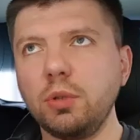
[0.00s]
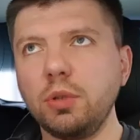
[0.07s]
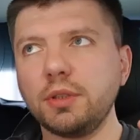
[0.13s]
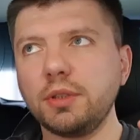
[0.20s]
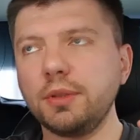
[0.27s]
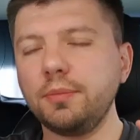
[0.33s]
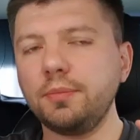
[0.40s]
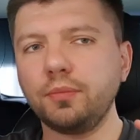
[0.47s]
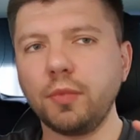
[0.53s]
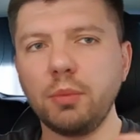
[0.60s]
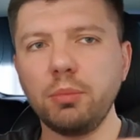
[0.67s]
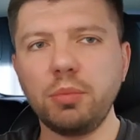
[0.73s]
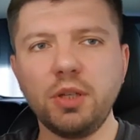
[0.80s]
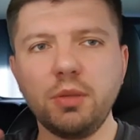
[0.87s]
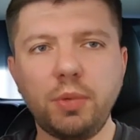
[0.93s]
was a
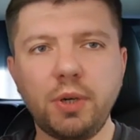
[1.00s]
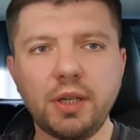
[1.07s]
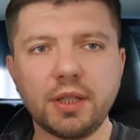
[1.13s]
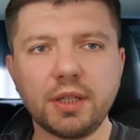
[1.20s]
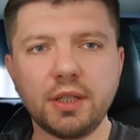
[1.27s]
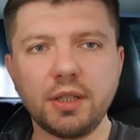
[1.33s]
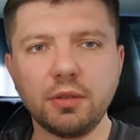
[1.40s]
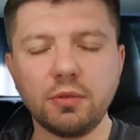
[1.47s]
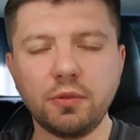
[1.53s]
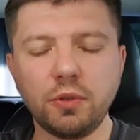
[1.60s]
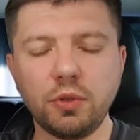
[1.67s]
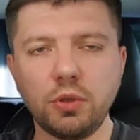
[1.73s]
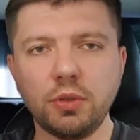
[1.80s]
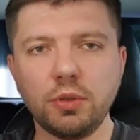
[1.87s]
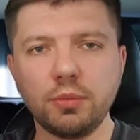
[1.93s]
big parking
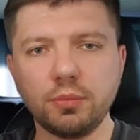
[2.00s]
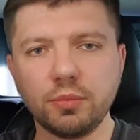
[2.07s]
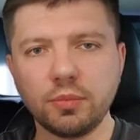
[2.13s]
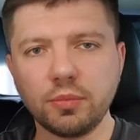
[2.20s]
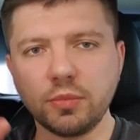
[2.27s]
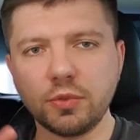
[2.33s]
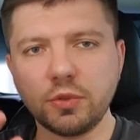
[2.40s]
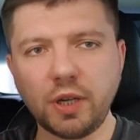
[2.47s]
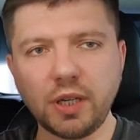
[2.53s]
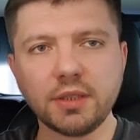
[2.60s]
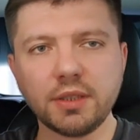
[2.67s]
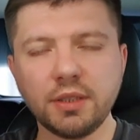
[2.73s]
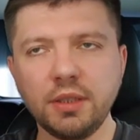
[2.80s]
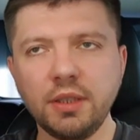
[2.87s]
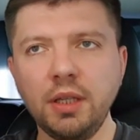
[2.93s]
for
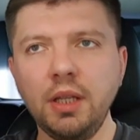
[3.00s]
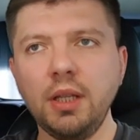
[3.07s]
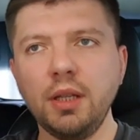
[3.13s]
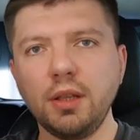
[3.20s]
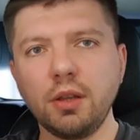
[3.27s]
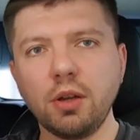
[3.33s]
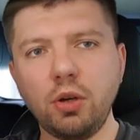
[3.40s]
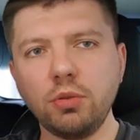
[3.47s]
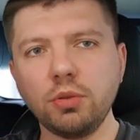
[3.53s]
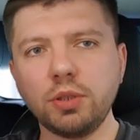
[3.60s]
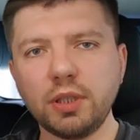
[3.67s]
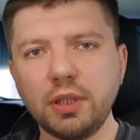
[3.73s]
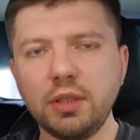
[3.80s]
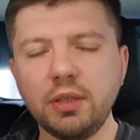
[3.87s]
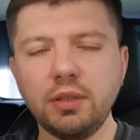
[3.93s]
trucks,
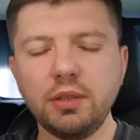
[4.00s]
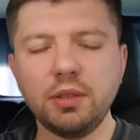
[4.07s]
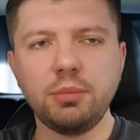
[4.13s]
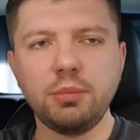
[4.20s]
hotel, a